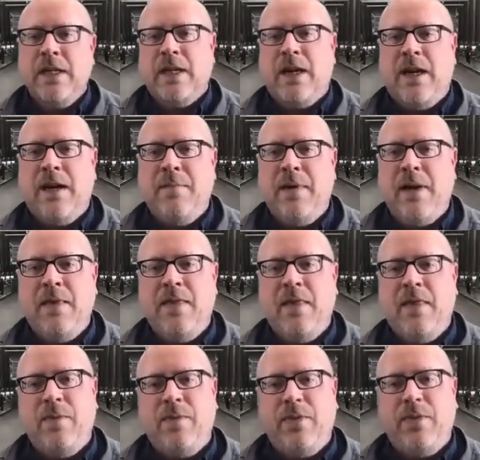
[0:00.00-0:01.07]

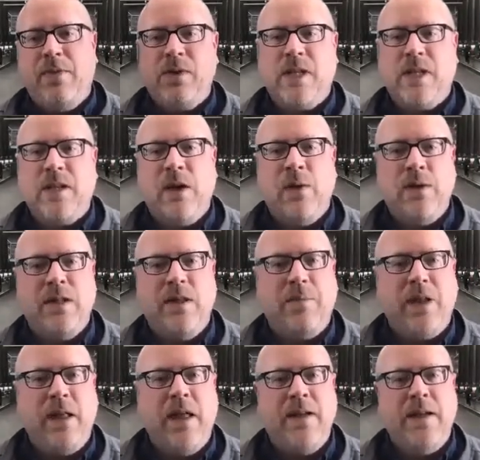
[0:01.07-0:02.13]
And those can go into the
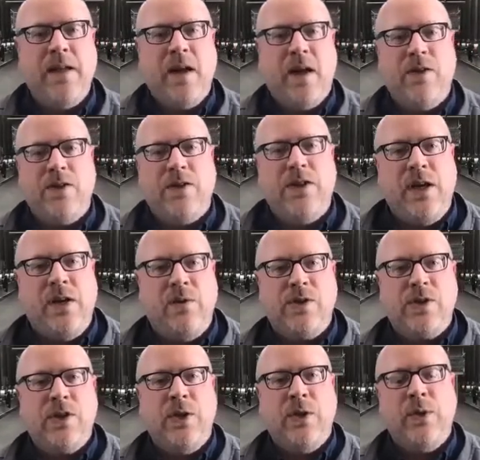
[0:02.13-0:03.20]
blend and others don't.
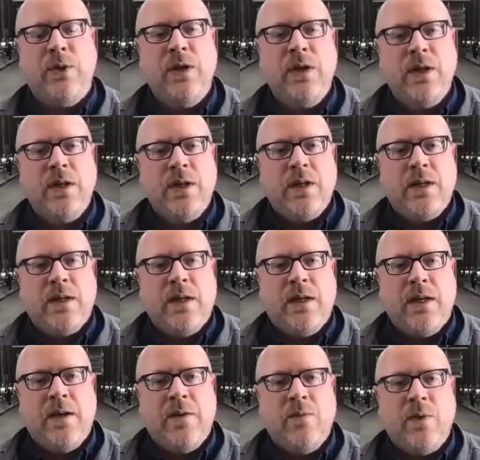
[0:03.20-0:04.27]
So
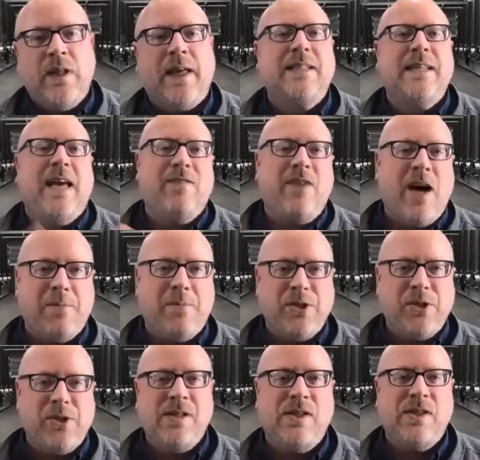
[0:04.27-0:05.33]
we like to have
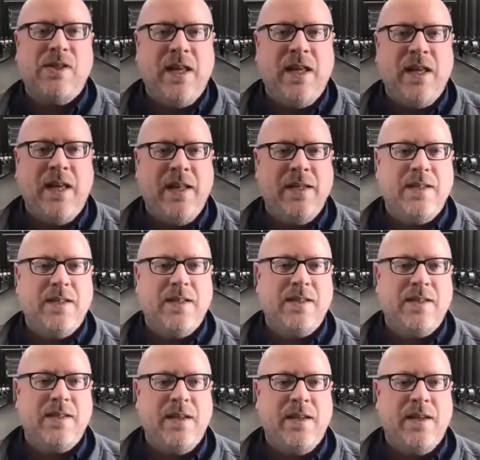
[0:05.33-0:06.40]
options, and
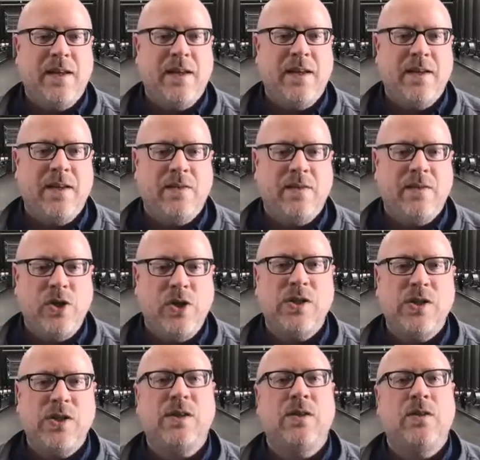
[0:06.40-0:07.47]

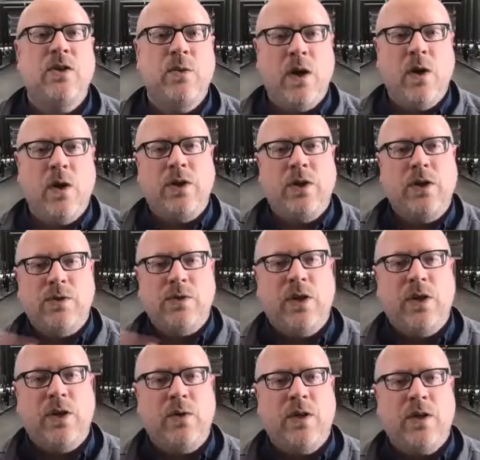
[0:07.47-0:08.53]
choosing new oak or used
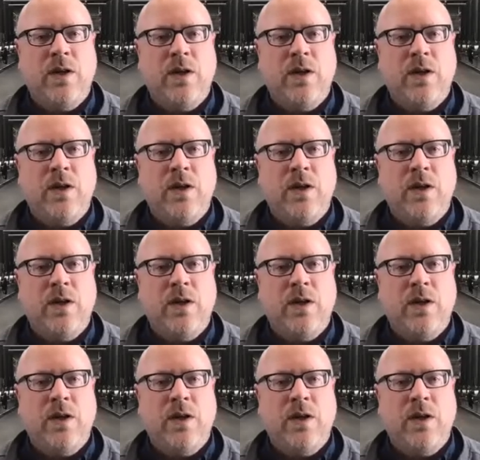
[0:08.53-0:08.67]
oak